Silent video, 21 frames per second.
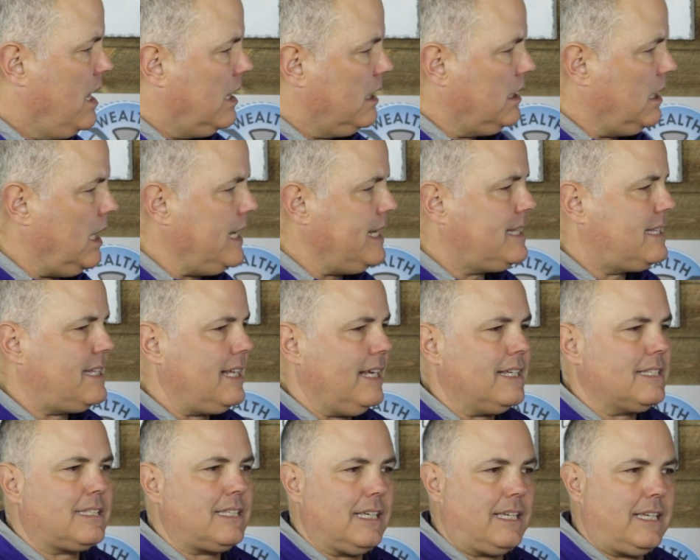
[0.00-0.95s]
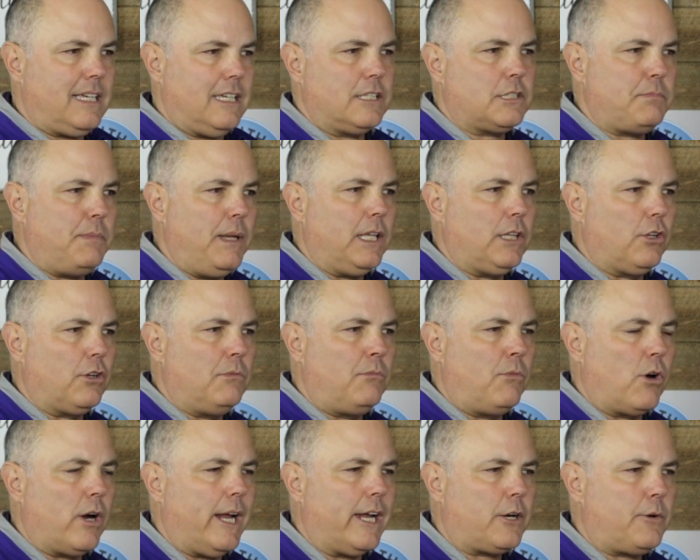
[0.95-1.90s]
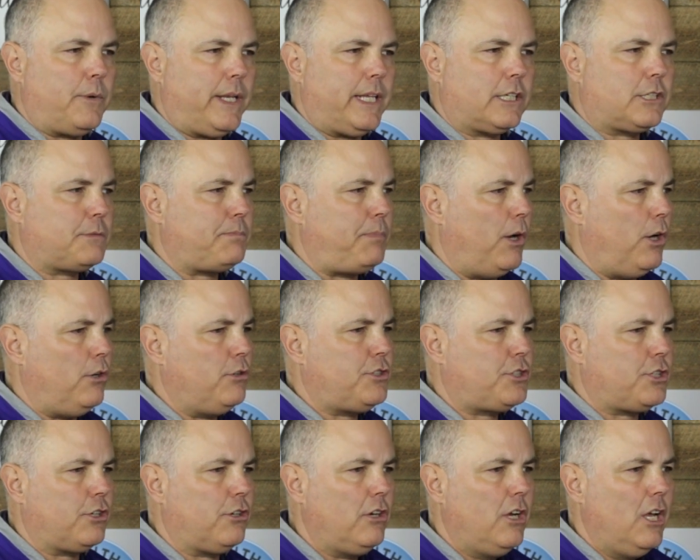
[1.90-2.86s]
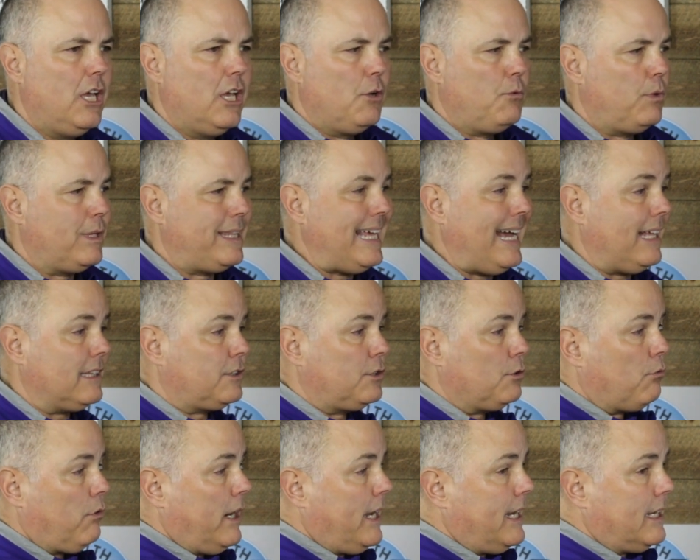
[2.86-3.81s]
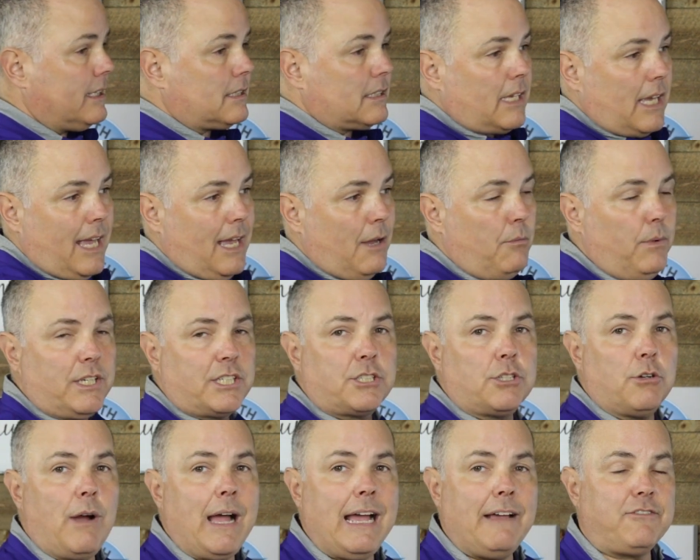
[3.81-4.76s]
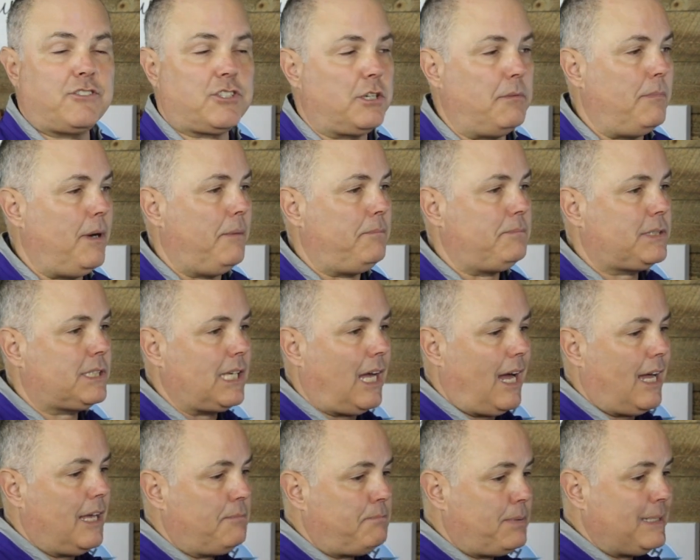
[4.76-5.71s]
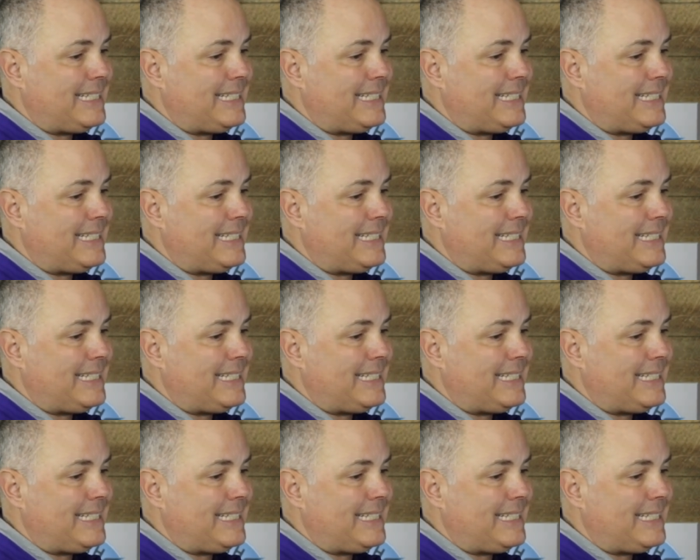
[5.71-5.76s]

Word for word: Like this, it gives me a little more equity exposure without the risk, and we still have some upside